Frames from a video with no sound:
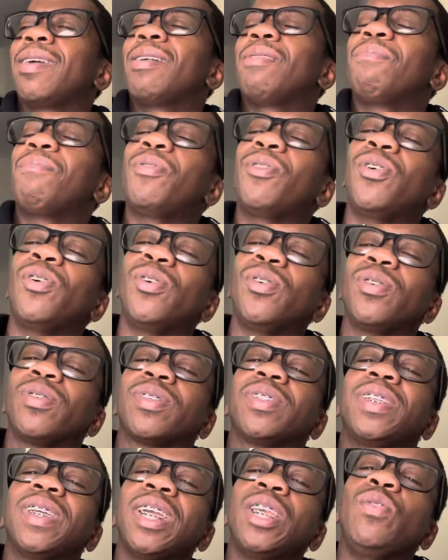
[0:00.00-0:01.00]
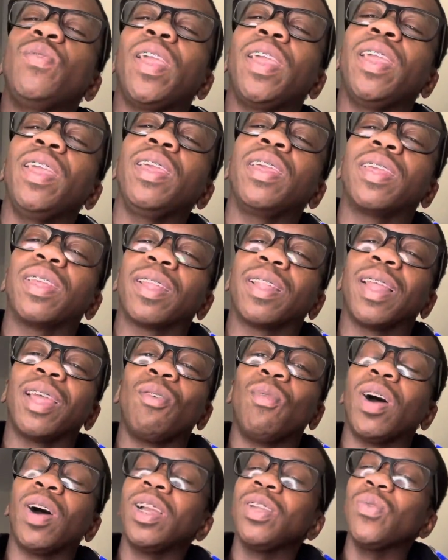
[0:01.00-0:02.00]
Pause. Now you hating. Like,
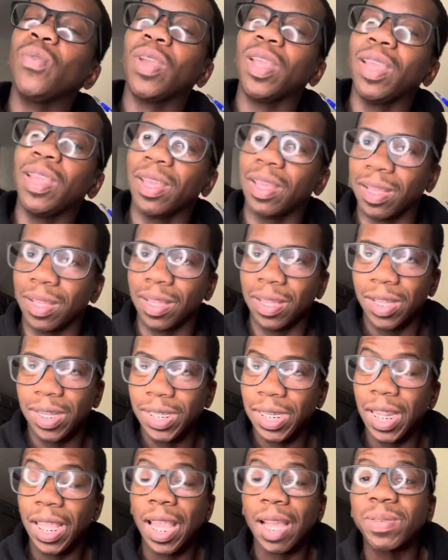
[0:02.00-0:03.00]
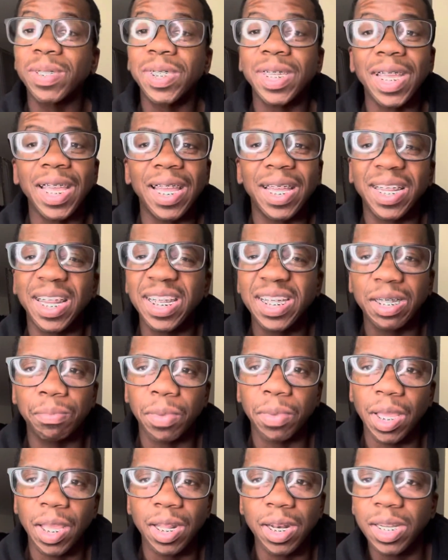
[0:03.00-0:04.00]
why are you hating? She kept saying, that's a
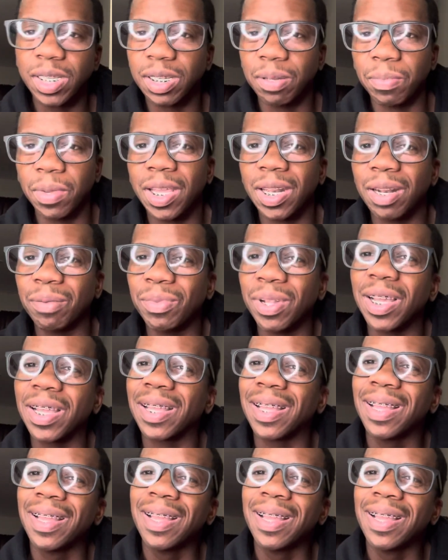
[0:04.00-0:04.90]
man, that's a man. I'm like,